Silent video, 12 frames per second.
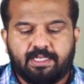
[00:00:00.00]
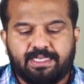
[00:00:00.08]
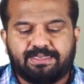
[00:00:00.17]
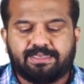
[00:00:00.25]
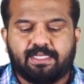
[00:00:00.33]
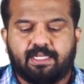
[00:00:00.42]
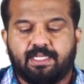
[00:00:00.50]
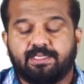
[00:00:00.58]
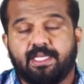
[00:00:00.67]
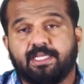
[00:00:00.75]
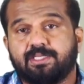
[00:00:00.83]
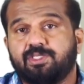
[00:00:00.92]
Discourage
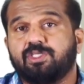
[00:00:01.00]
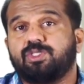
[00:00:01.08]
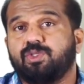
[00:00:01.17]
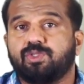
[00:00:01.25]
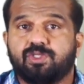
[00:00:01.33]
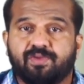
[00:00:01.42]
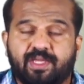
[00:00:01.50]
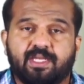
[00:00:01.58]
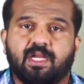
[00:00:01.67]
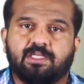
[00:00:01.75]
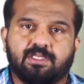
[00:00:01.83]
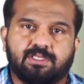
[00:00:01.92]
excess use of
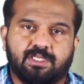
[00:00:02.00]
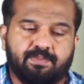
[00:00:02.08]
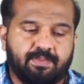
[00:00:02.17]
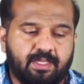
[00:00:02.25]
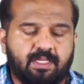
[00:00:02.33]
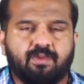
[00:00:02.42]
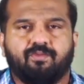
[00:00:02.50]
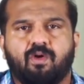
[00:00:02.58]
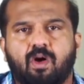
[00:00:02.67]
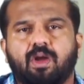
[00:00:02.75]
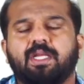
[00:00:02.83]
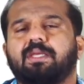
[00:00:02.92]
analgesic. We
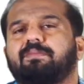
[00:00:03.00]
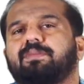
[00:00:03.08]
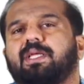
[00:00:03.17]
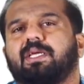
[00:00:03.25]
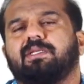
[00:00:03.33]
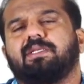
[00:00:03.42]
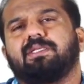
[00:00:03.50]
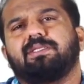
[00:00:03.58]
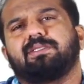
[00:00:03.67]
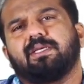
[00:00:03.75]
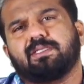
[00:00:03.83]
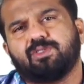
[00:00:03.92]
warn him that it
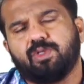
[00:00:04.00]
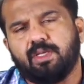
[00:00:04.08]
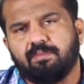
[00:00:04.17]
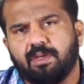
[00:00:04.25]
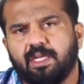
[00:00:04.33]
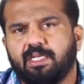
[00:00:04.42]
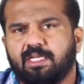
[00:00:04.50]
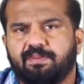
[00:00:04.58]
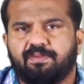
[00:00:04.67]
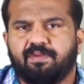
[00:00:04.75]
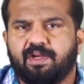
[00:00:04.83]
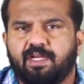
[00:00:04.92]
is actually a mild
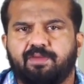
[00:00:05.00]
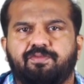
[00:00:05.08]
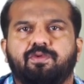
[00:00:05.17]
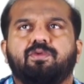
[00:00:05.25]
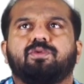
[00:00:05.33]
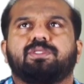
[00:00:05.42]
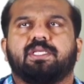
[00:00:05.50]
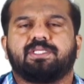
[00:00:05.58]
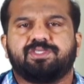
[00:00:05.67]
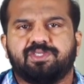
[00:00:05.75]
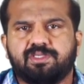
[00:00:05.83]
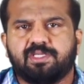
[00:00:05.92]
type of headache. If you use
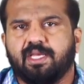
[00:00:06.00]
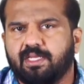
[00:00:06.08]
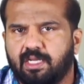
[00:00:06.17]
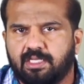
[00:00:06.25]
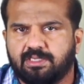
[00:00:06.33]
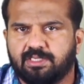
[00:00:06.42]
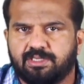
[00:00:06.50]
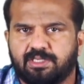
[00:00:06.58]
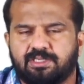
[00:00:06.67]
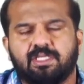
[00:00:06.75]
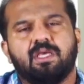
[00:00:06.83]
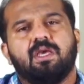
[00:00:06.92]
excess
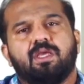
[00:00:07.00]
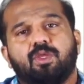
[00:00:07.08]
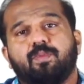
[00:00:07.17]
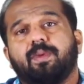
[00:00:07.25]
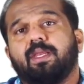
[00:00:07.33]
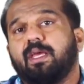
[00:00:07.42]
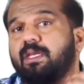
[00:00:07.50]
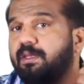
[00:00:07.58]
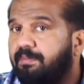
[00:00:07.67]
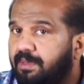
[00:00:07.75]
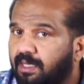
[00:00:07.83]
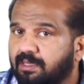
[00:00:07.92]
analgesics, you may end
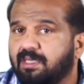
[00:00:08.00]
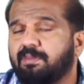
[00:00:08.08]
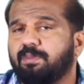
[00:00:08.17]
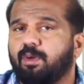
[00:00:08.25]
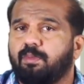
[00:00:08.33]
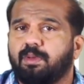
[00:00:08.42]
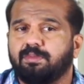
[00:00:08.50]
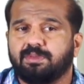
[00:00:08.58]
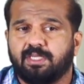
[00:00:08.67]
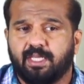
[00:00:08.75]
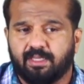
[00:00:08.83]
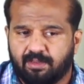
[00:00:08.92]
up in other
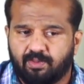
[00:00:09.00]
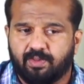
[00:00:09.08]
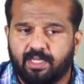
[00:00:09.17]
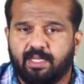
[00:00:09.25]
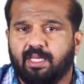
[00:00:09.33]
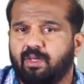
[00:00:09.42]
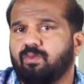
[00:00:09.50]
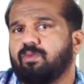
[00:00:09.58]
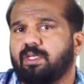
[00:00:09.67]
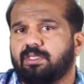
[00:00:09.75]
problems, like you can have